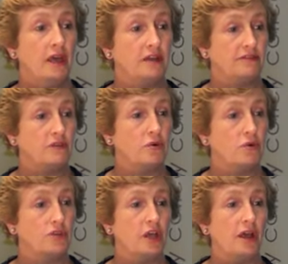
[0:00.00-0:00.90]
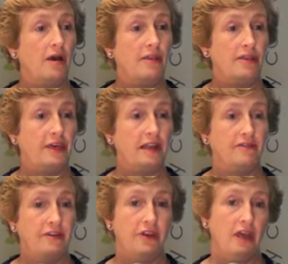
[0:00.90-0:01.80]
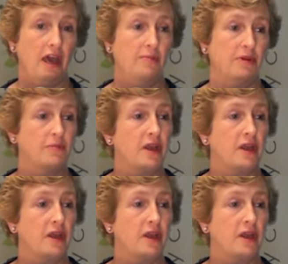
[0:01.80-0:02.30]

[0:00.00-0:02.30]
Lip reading: And of course, that very habit